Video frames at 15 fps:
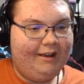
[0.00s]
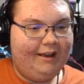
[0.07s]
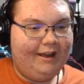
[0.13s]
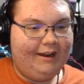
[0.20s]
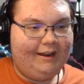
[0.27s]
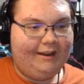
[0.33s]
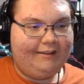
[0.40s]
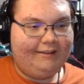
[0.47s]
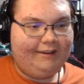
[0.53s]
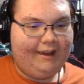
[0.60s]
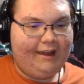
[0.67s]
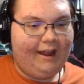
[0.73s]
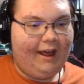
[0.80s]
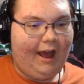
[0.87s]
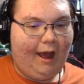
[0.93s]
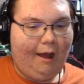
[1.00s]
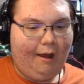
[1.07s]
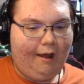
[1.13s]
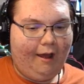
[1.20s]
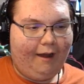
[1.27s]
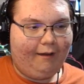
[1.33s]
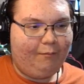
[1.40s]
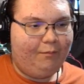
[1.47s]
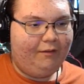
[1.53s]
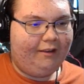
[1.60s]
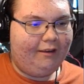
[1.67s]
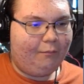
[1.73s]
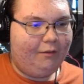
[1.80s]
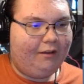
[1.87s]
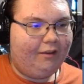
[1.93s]
Let's get it. I, I,
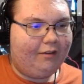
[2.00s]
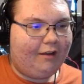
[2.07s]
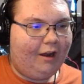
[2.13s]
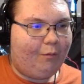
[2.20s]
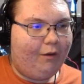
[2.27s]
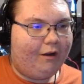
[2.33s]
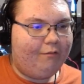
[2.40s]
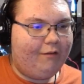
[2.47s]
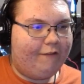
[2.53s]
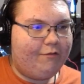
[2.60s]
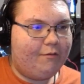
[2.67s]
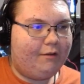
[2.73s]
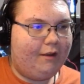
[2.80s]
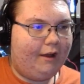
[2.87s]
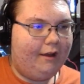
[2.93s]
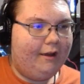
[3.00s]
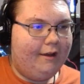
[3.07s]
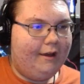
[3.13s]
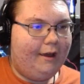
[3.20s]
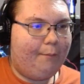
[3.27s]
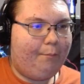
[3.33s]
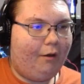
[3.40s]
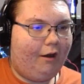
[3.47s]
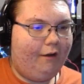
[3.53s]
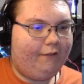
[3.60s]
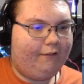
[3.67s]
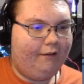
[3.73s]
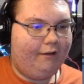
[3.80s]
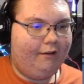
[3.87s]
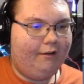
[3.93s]
we just gotta run away from the
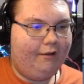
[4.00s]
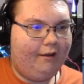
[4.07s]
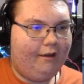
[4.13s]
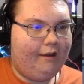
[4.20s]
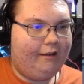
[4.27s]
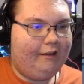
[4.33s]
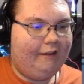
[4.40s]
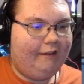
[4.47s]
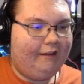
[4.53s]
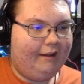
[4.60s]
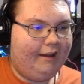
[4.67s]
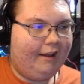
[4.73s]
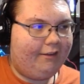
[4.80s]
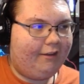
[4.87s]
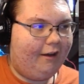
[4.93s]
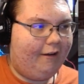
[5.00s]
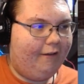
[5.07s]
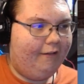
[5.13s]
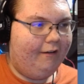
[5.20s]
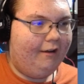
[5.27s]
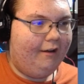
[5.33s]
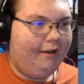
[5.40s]
imposter, and the, let's go.